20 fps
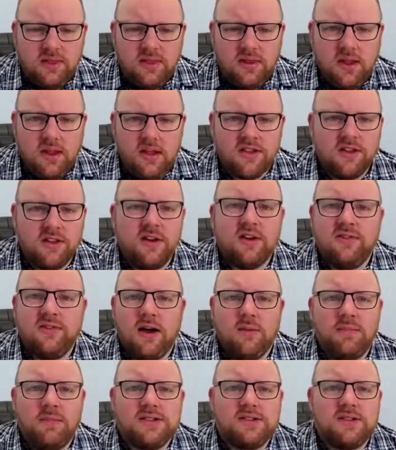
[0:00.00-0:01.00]
third of
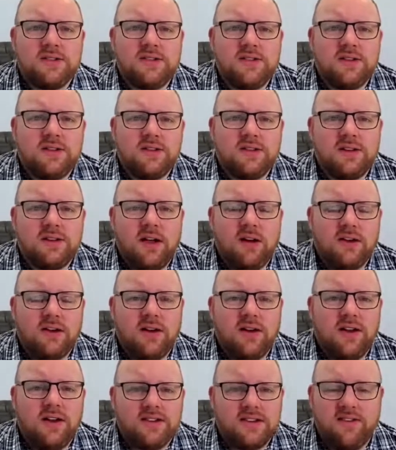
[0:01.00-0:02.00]
our businesses, our
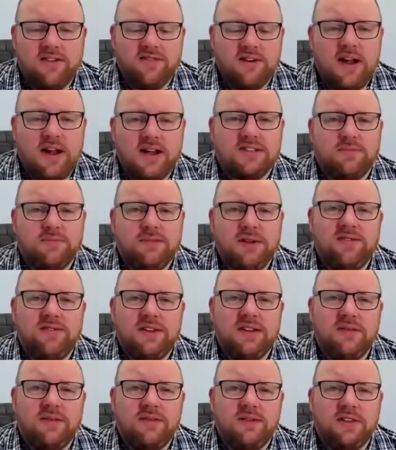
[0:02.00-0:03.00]
clients, haven't had to
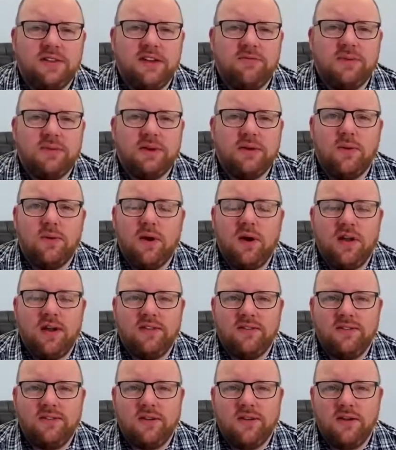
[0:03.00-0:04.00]
pivot. They've been quite
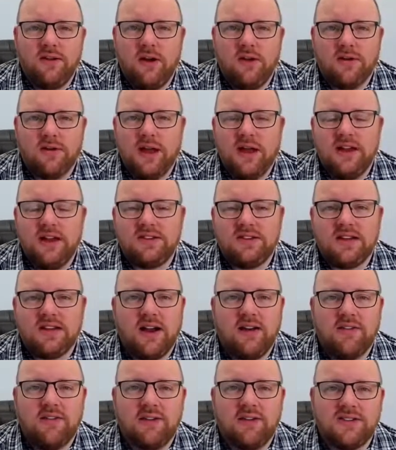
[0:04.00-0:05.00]
okay to
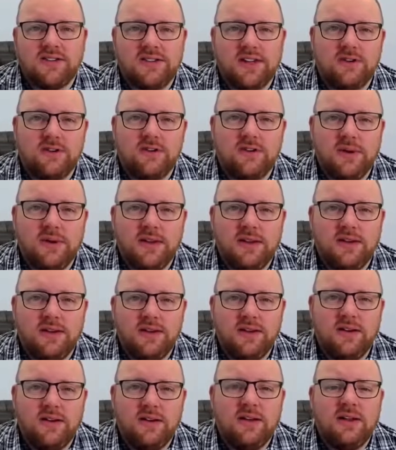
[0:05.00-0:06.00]
carry on as they normally
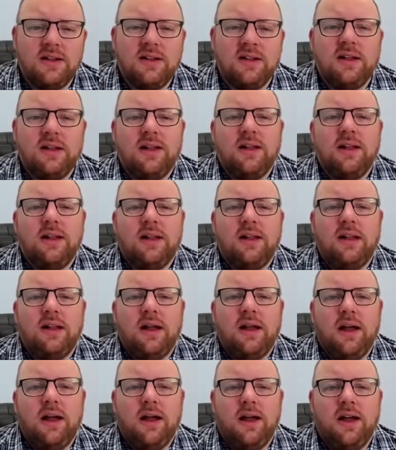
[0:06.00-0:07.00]
are.
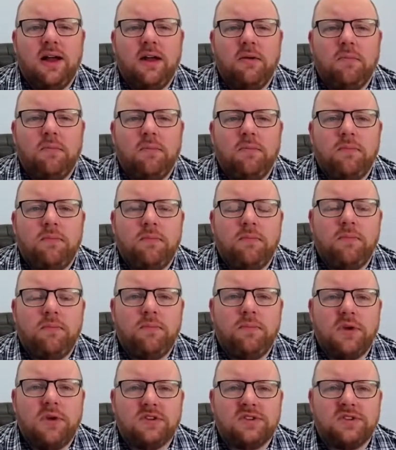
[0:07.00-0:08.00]

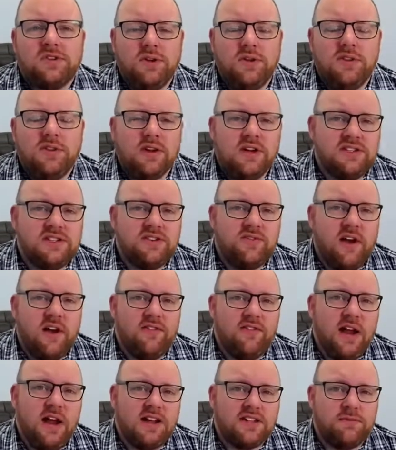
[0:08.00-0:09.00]
But 2/3 have either
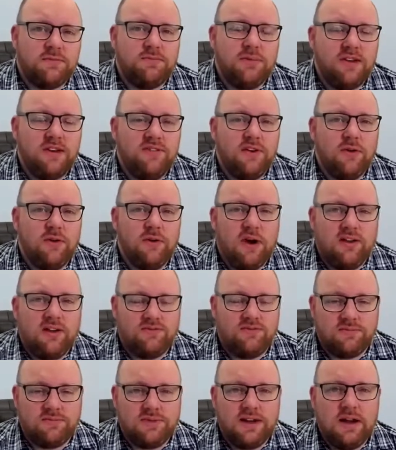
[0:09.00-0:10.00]
had to pivot or
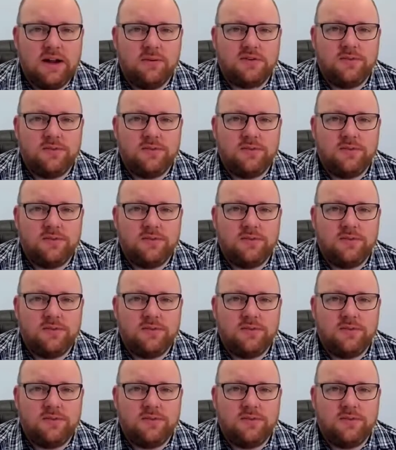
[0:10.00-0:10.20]
haven't been able to